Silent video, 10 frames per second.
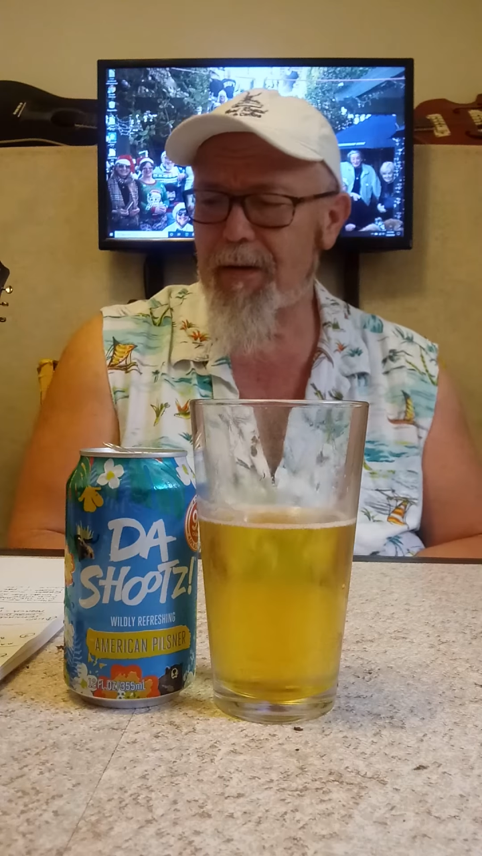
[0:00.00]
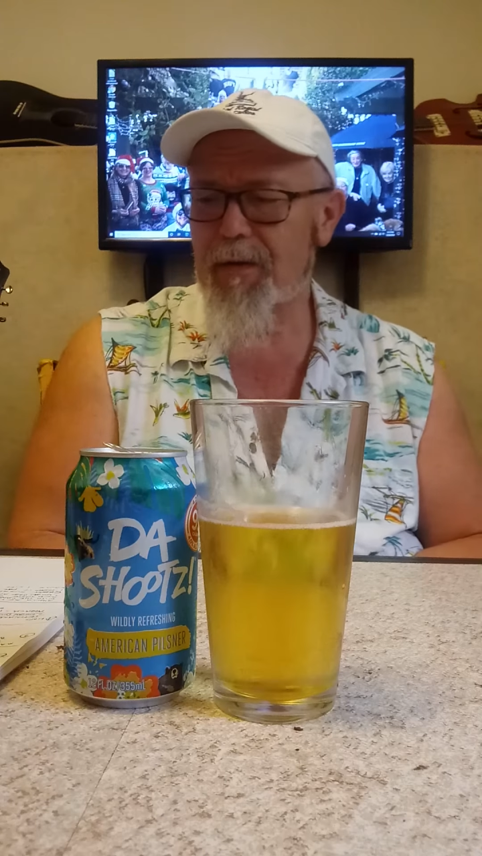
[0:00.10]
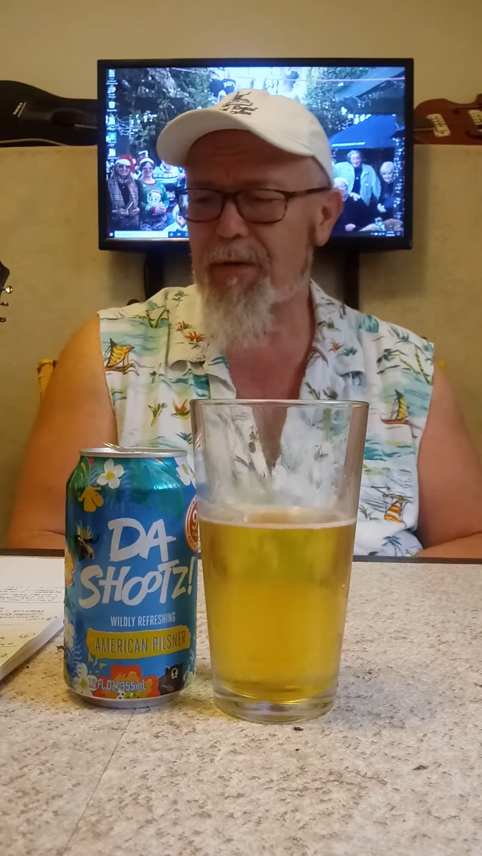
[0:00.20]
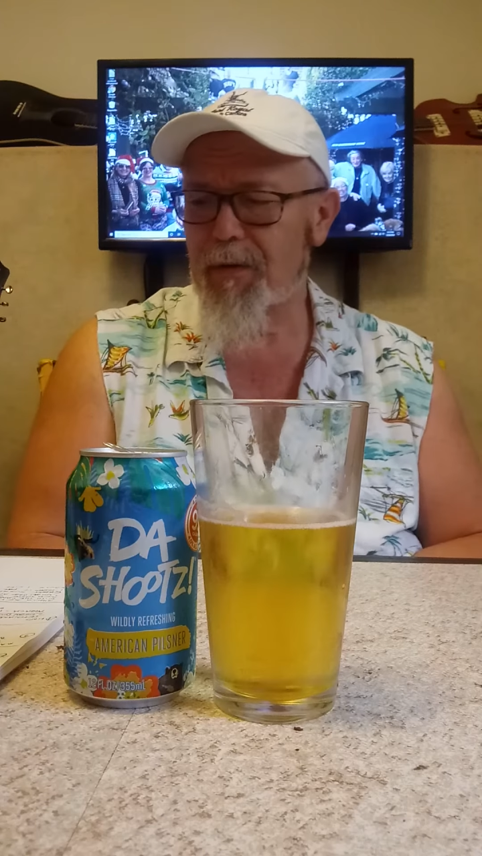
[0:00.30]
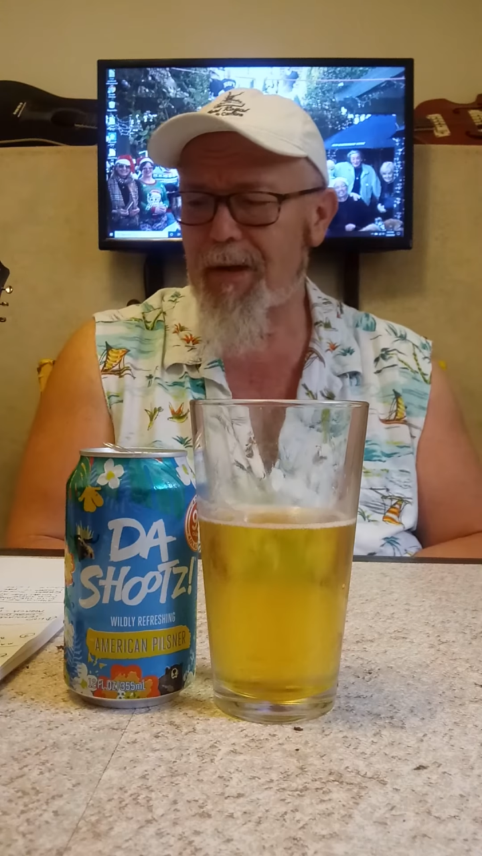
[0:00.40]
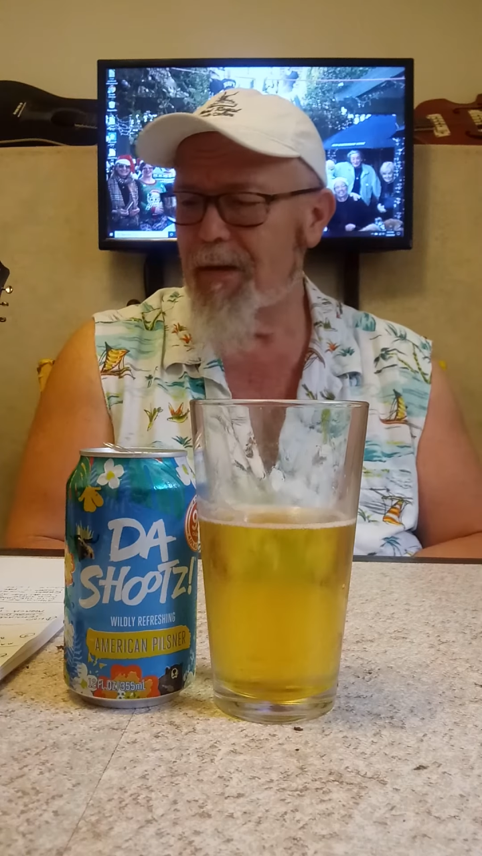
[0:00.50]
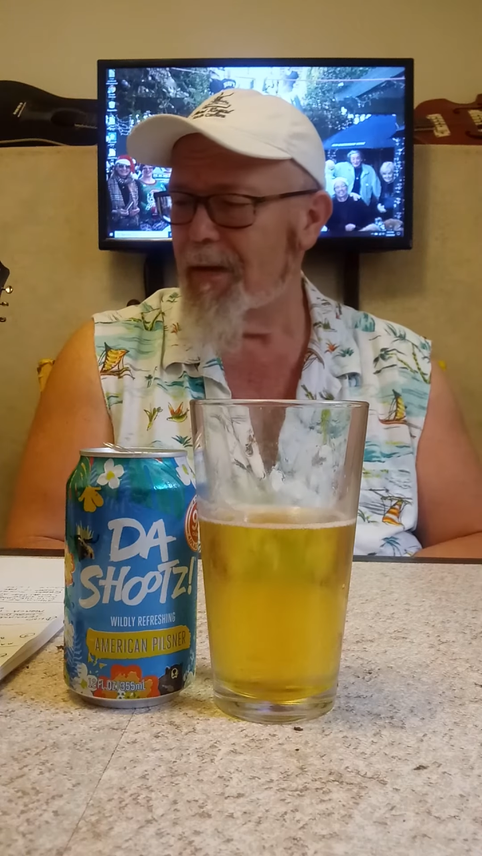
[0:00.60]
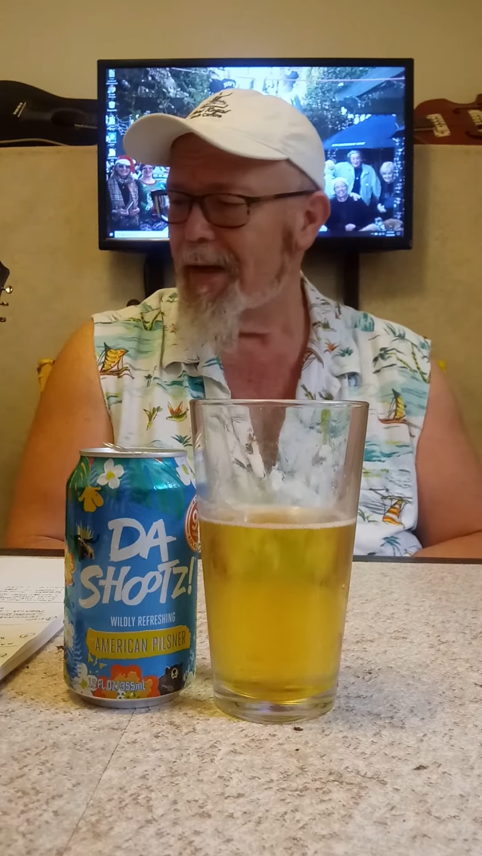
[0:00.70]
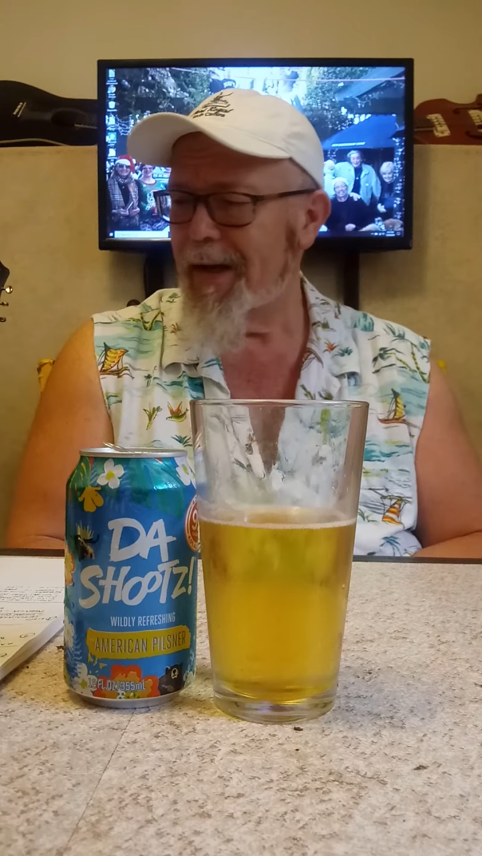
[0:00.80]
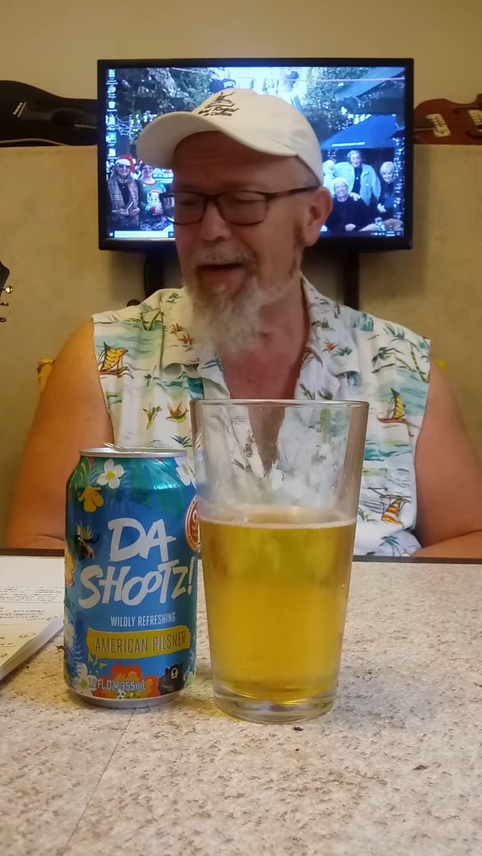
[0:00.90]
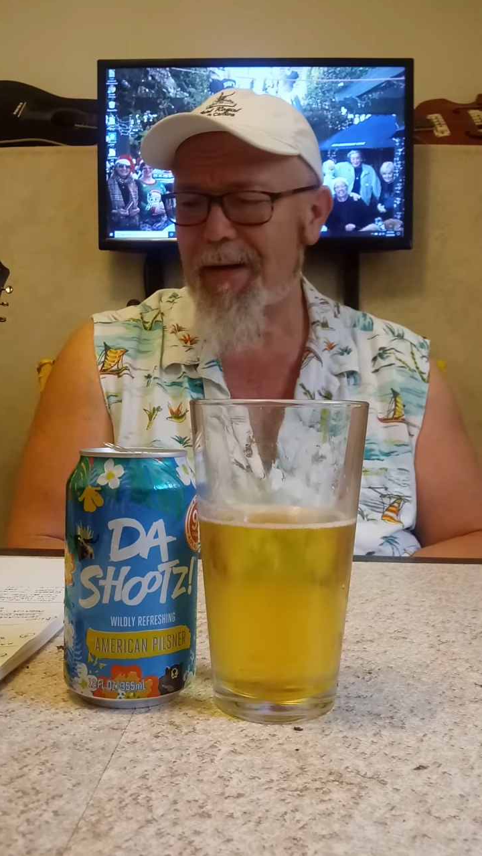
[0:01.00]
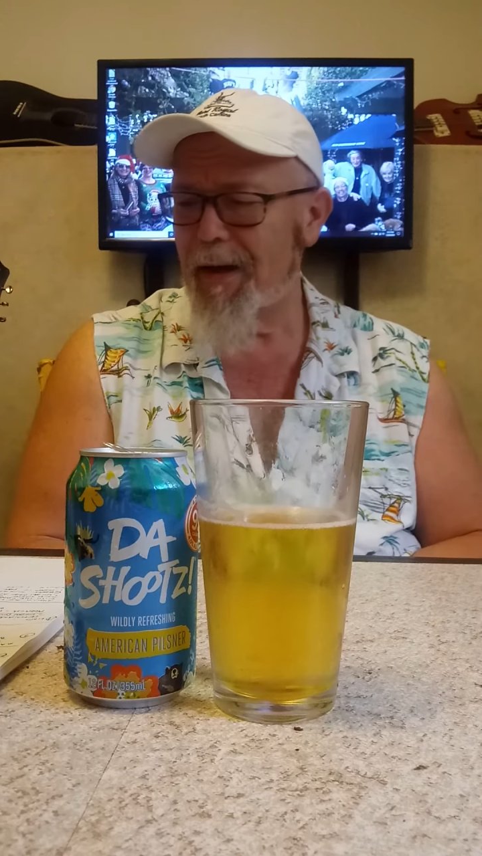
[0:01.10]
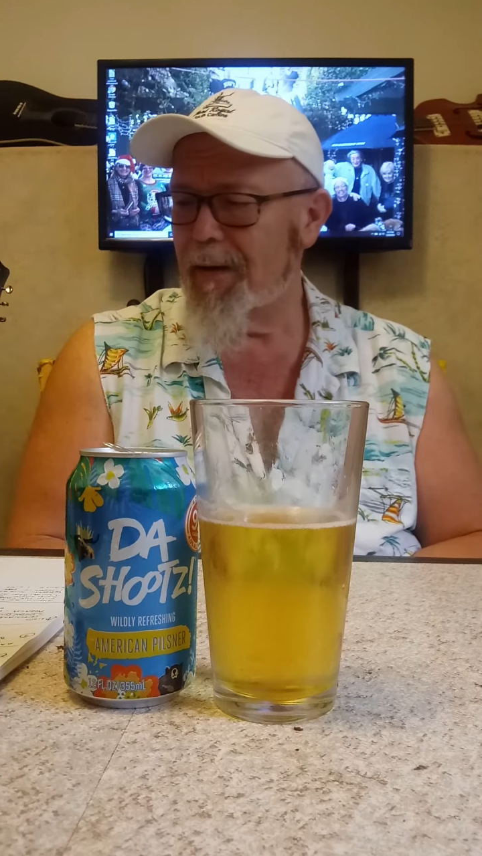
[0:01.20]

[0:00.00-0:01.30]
go 3 on that.